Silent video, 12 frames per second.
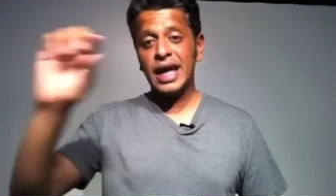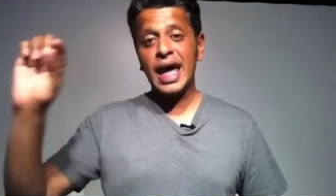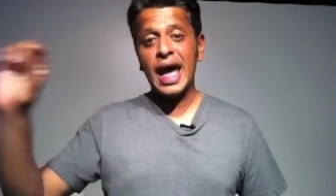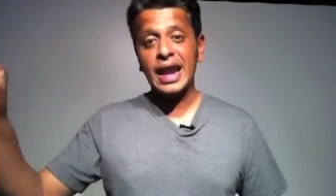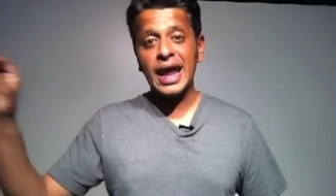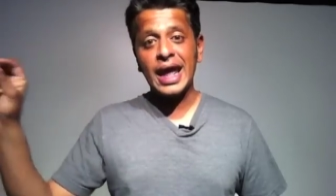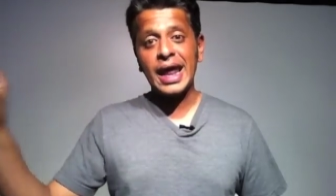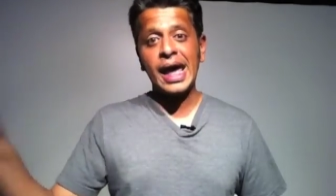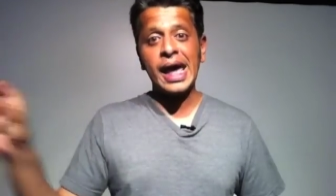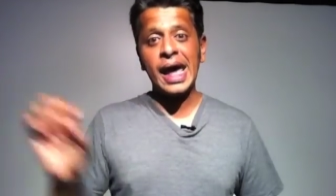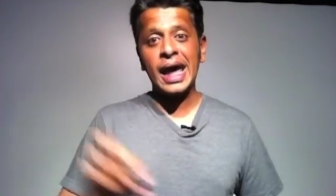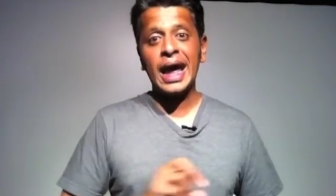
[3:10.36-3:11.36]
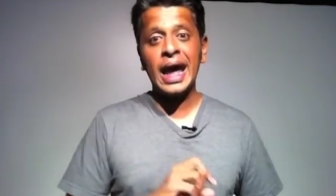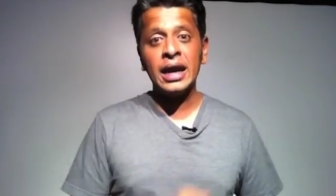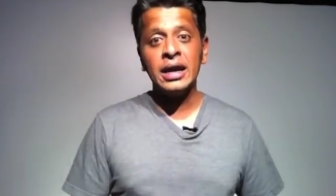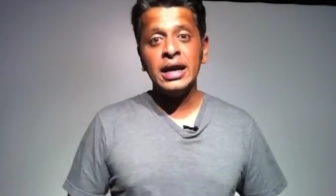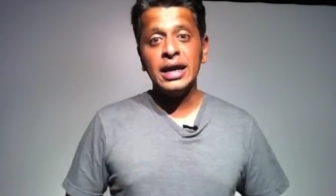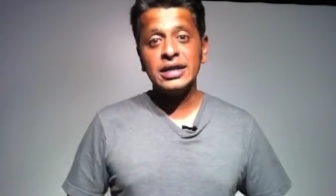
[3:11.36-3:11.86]
at, at, at, at, at.
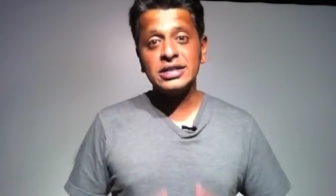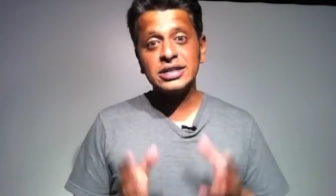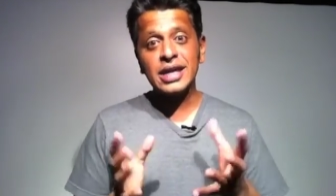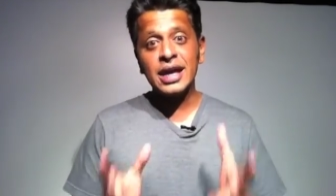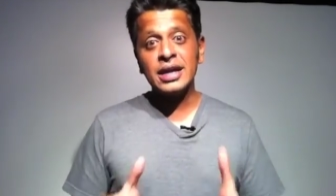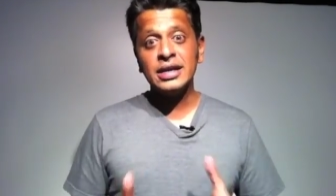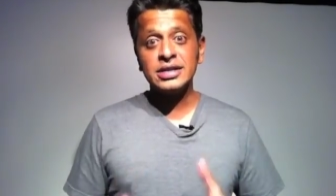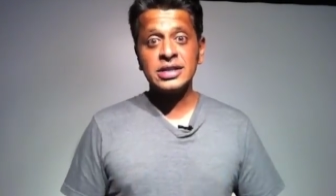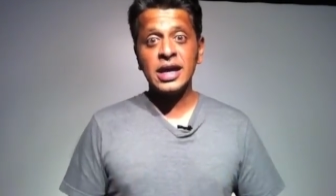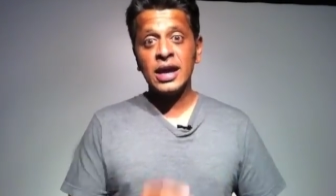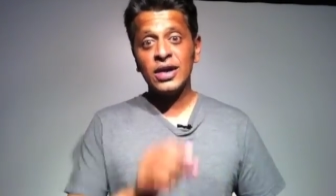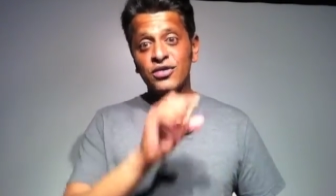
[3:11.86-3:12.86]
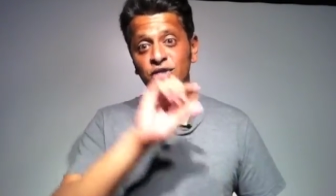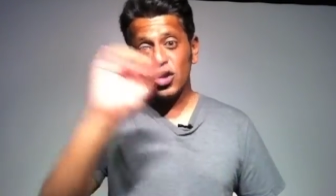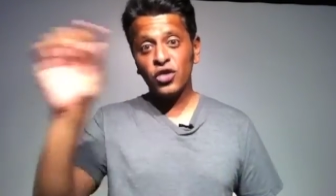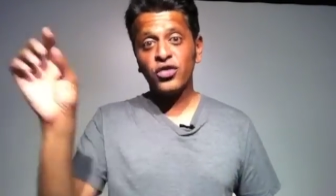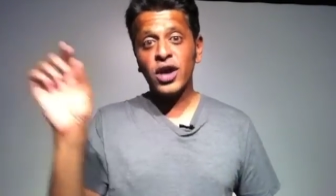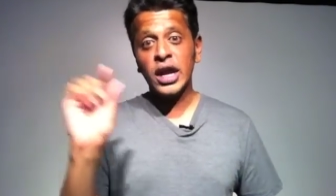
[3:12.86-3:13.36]
Instead, say
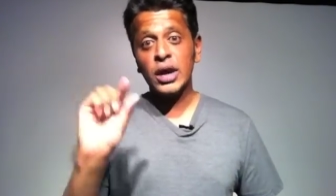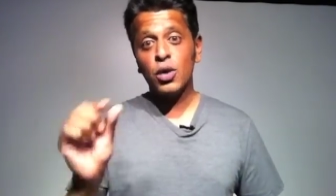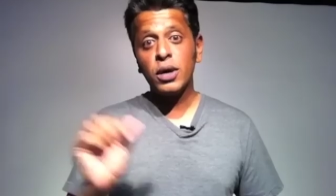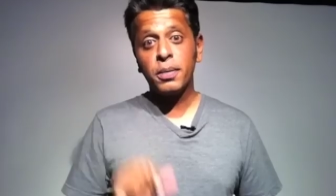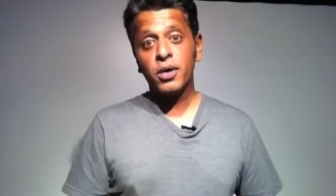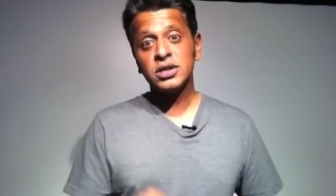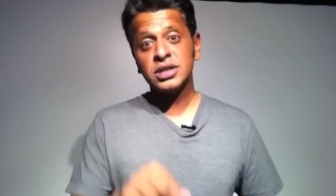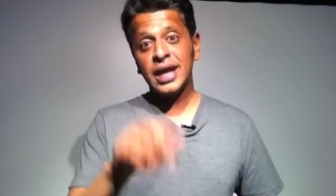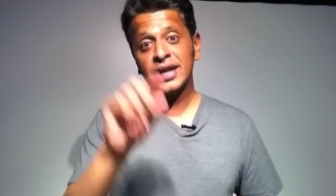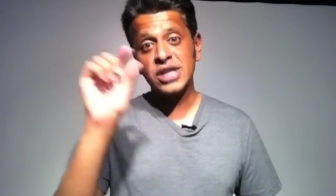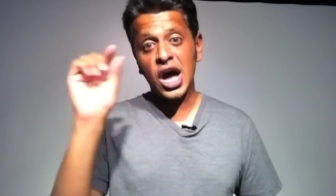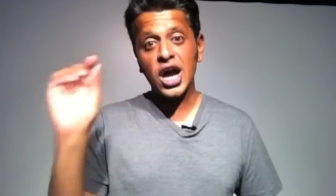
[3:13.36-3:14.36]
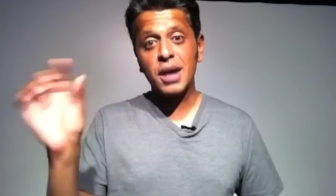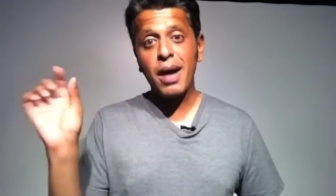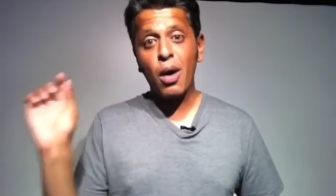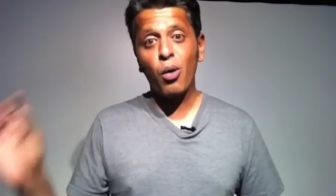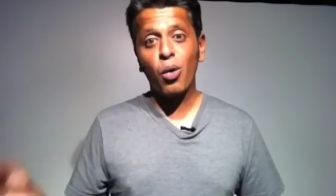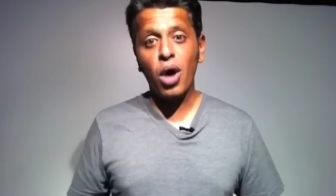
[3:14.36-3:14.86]
follow Friday one person and talk
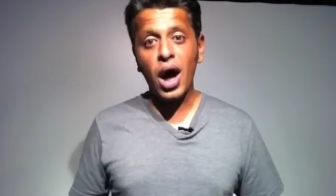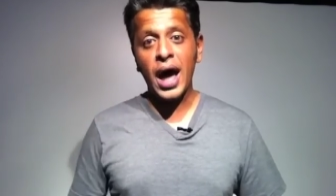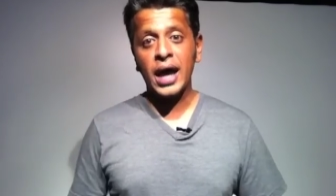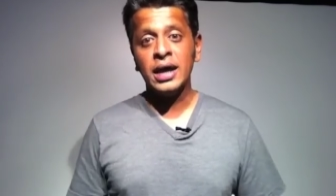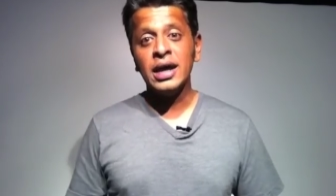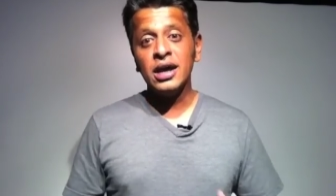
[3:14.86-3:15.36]
about why